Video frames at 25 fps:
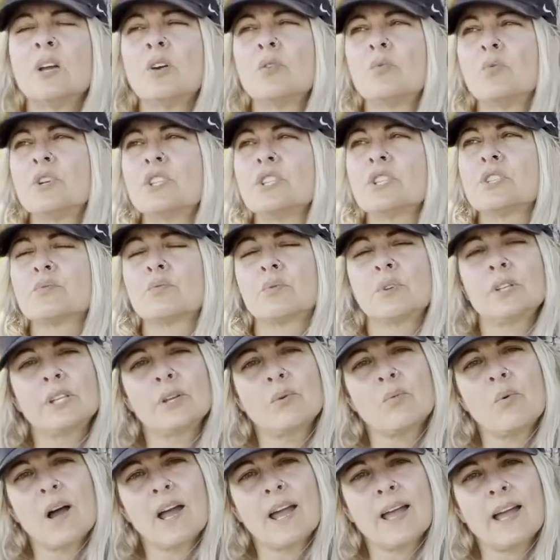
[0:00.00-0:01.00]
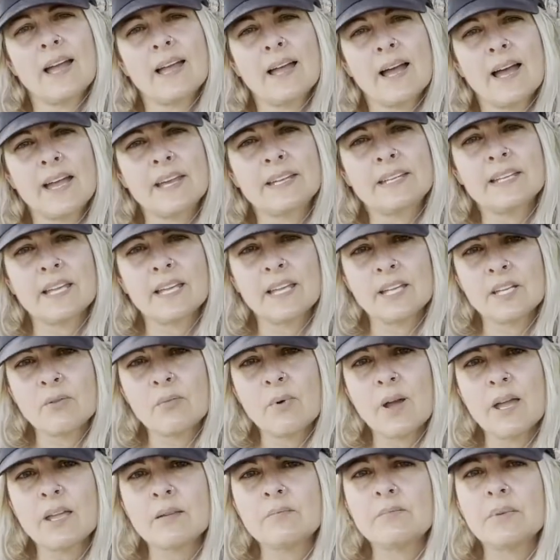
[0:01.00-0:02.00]
which is really why I hike
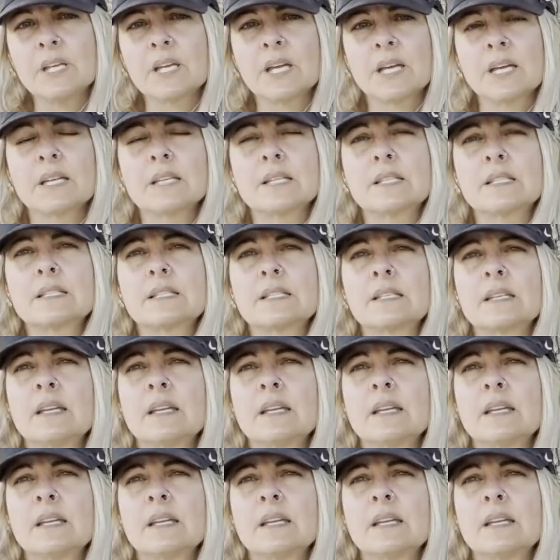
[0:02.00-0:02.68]
anyway, because